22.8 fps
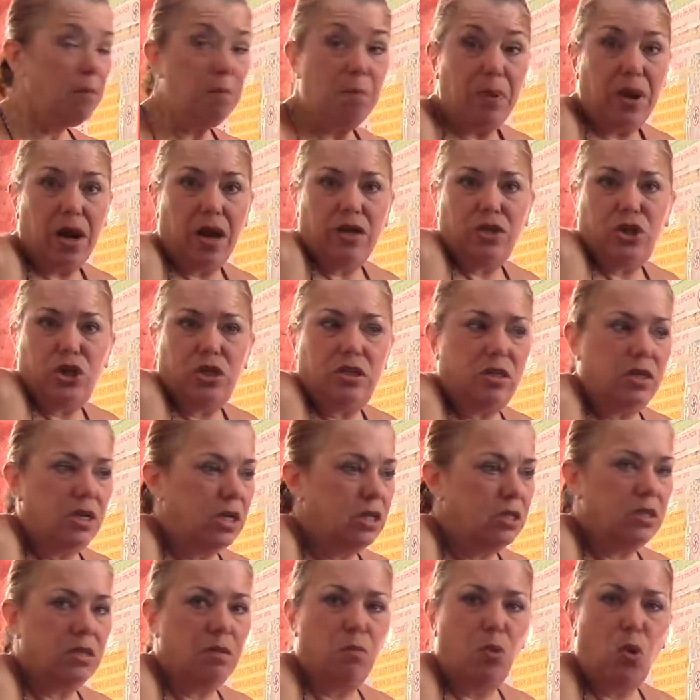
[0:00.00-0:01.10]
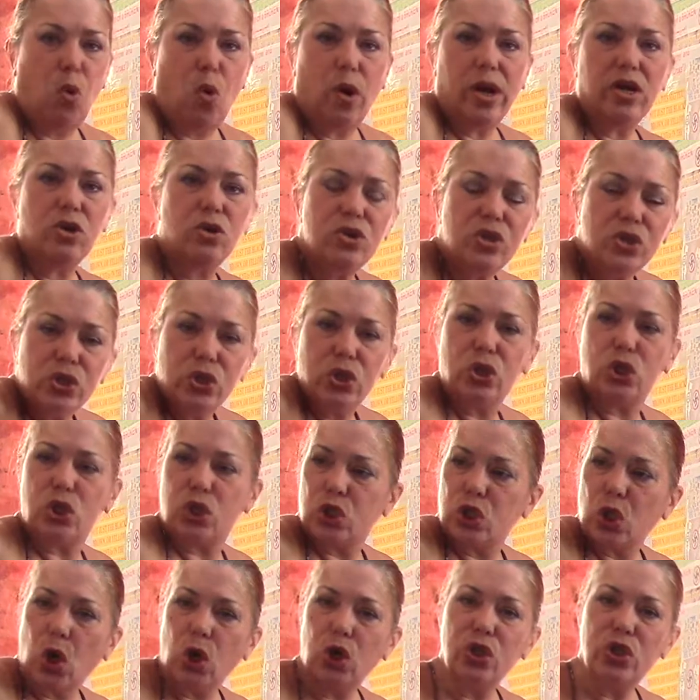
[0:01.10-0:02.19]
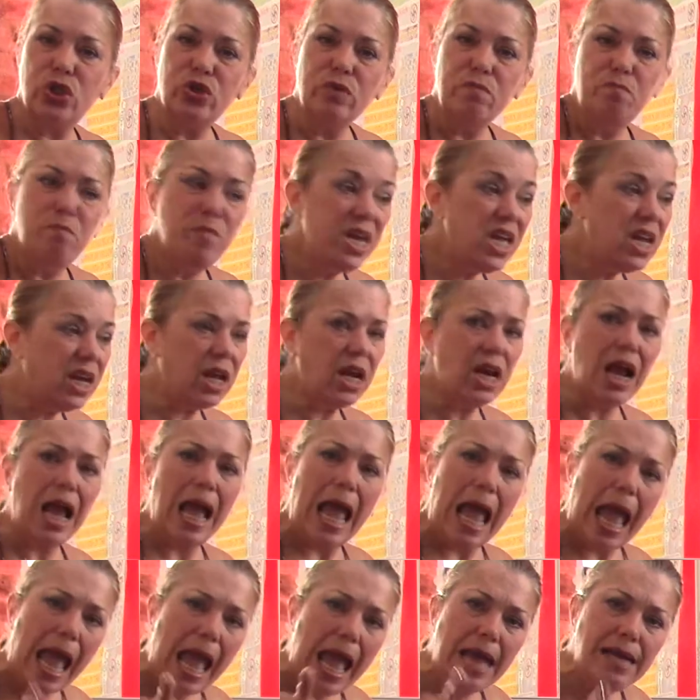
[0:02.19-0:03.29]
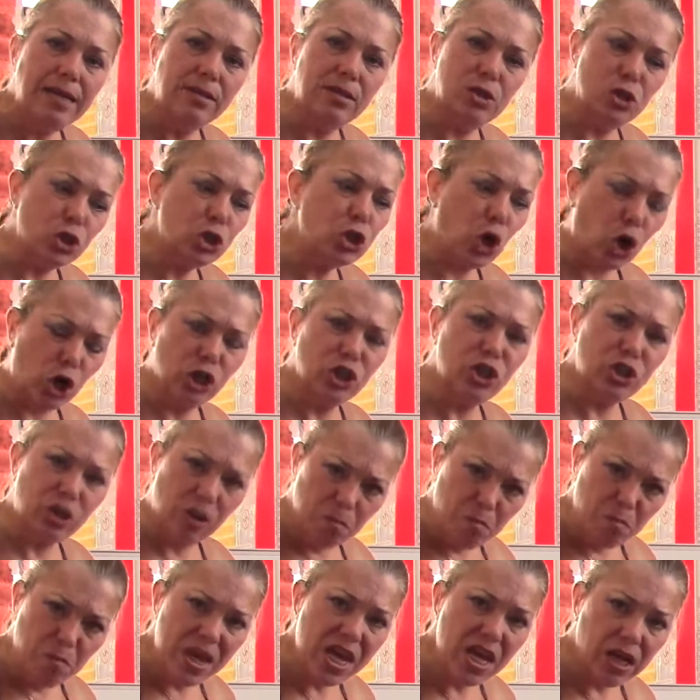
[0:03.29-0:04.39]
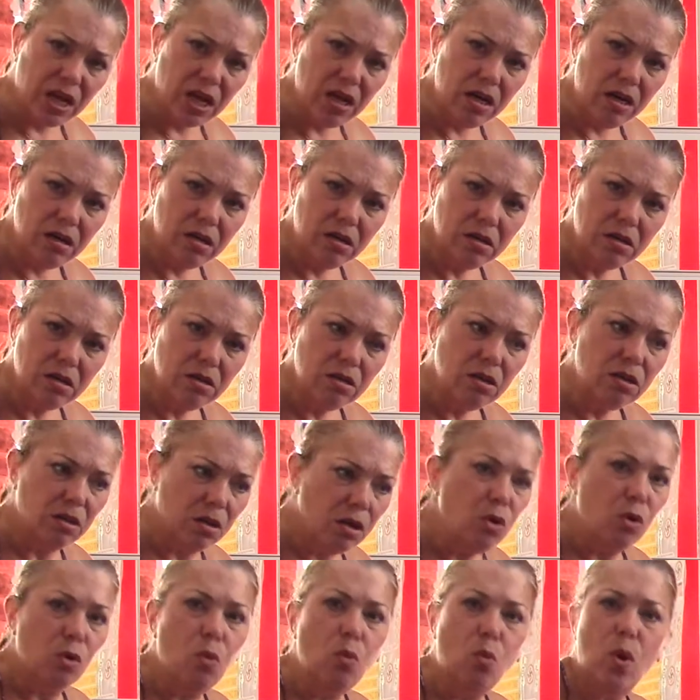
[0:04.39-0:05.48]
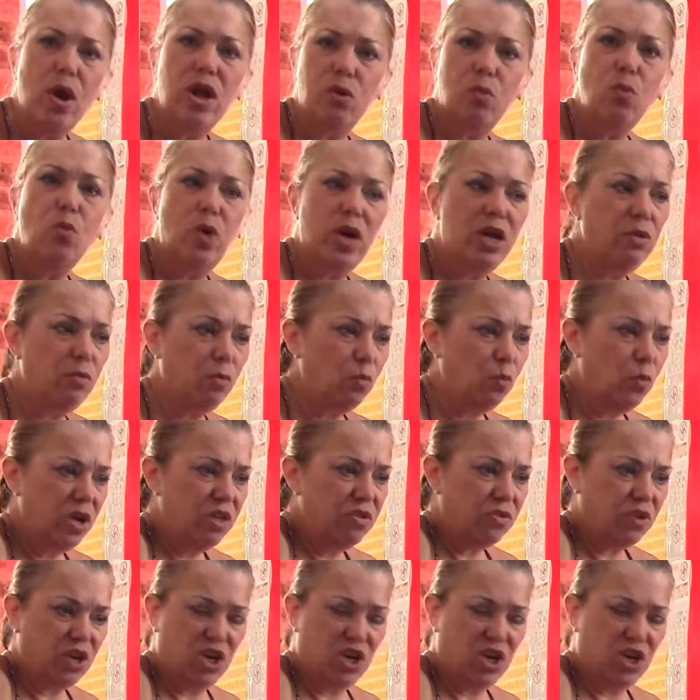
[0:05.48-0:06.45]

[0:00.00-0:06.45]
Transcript: But I just need some lawyers to start submitting, and to start submitting with